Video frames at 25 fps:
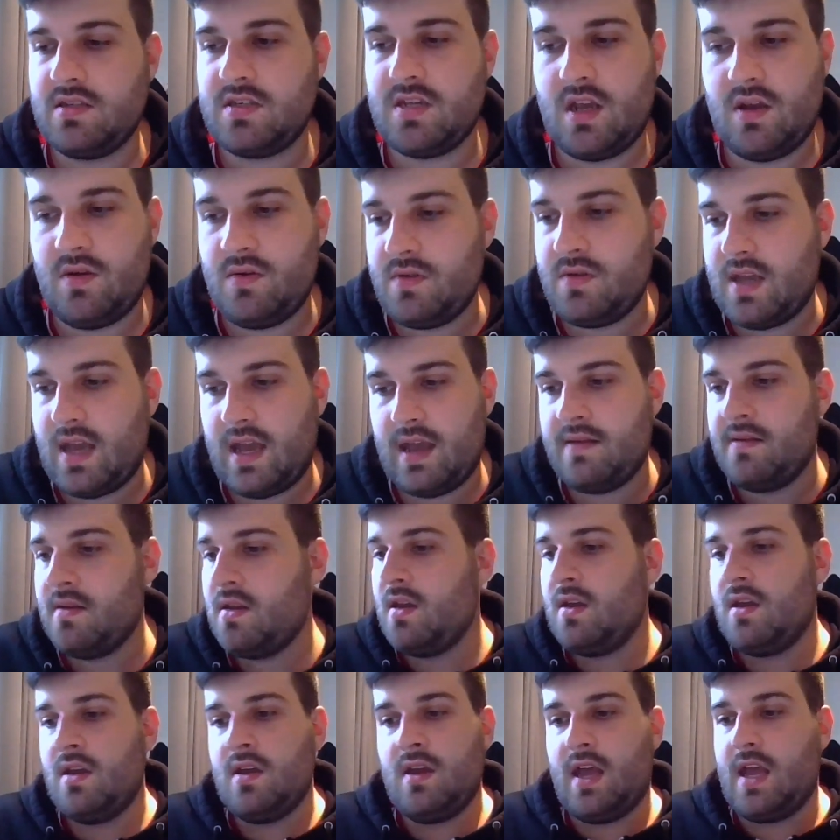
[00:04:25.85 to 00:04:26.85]
So yeah,
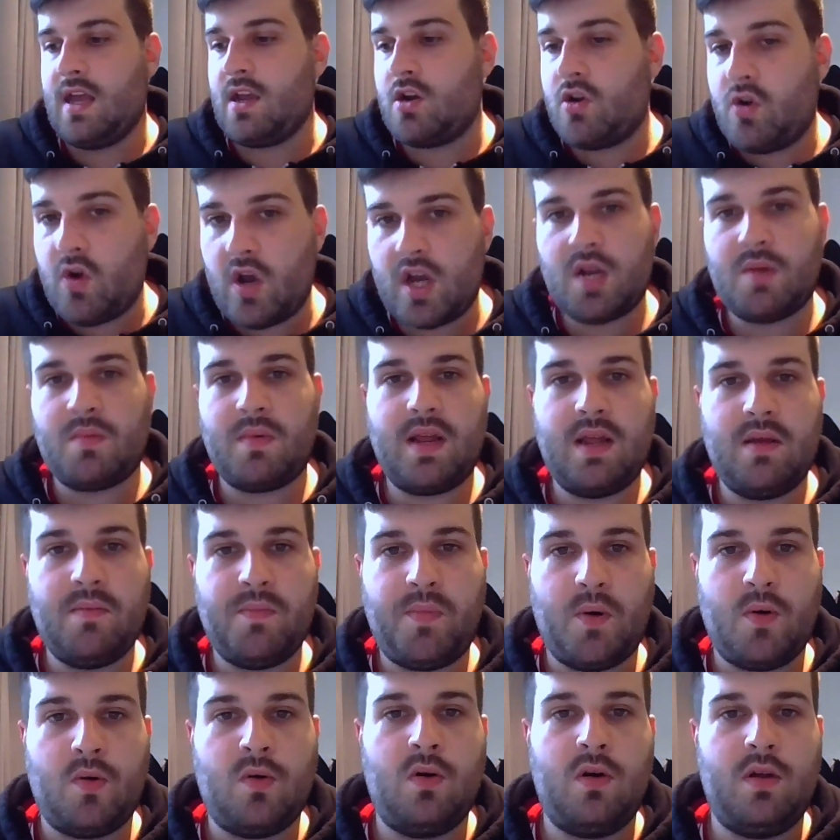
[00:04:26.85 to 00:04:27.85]
incredibly
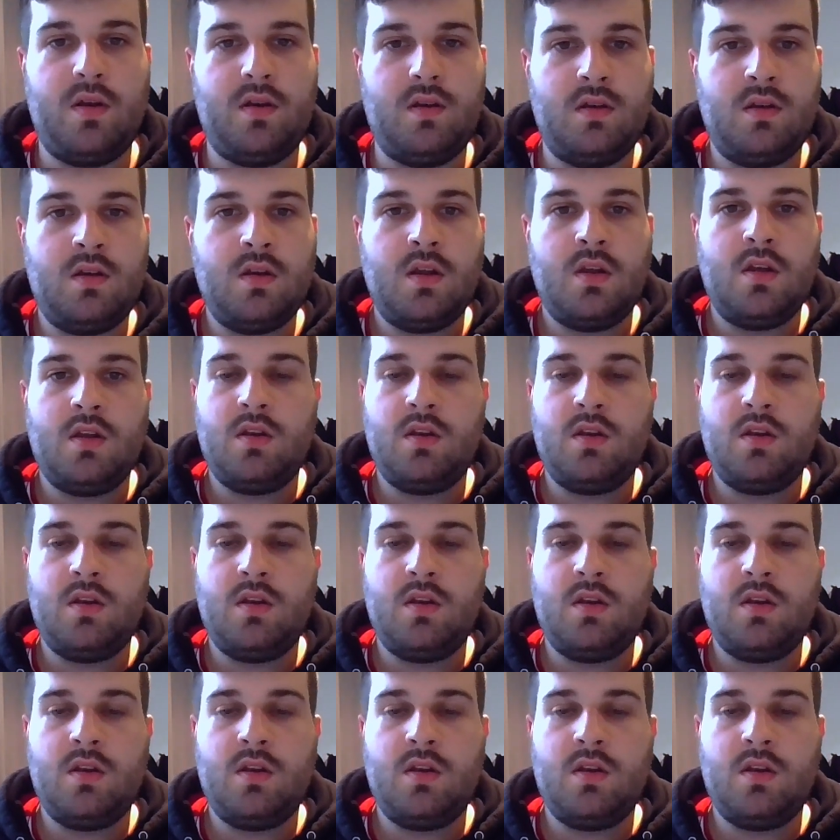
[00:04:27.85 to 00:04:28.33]
important,